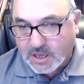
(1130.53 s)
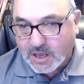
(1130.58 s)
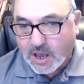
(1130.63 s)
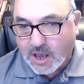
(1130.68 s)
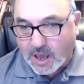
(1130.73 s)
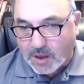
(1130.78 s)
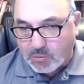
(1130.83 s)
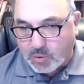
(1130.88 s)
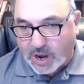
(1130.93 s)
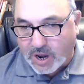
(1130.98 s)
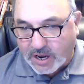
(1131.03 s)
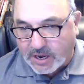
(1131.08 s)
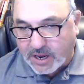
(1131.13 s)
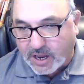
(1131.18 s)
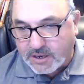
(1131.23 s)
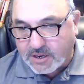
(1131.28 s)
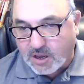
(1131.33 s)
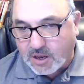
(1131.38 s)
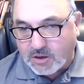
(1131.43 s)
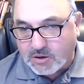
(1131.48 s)
And Brad
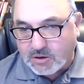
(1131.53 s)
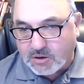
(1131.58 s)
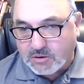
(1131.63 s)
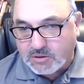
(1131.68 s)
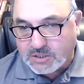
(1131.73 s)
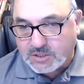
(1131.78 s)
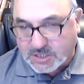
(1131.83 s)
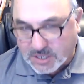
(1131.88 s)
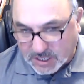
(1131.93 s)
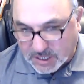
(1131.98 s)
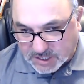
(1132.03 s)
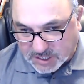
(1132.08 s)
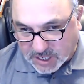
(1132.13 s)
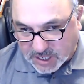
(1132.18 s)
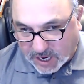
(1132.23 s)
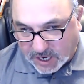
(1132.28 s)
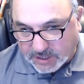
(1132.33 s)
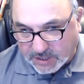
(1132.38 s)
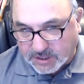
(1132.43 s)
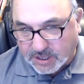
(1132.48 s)
Hendo is
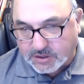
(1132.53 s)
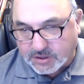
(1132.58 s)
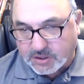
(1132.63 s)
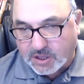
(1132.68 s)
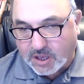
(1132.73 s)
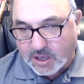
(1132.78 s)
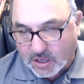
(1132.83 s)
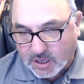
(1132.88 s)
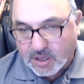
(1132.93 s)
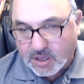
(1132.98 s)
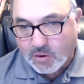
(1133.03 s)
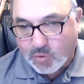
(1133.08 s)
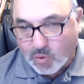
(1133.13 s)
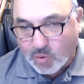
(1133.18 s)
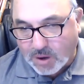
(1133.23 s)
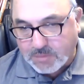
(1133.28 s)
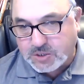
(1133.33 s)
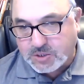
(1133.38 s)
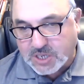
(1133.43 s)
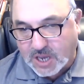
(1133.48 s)
saying that the
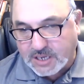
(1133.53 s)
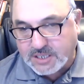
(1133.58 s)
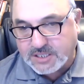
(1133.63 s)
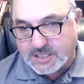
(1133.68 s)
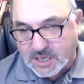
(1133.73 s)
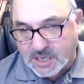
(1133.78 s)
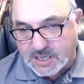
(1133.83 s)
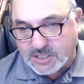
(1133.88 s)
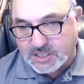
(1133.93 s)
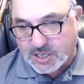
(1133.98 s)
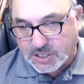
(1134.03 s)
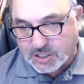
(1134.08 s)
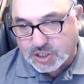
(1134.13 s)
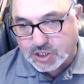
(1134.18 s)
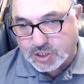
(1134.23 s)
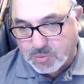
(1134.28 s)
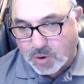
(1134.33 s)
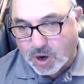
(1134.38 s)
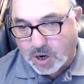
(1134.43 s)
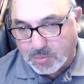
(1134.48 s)
website says it's a
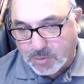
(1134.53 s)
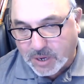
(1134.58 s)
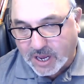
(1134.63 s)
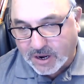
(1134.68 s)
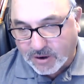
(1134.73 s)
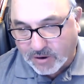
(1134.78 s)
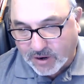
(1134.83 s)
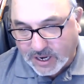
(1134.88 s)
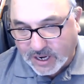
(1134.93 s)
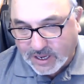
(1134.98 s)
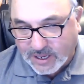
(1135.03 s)
smart battery.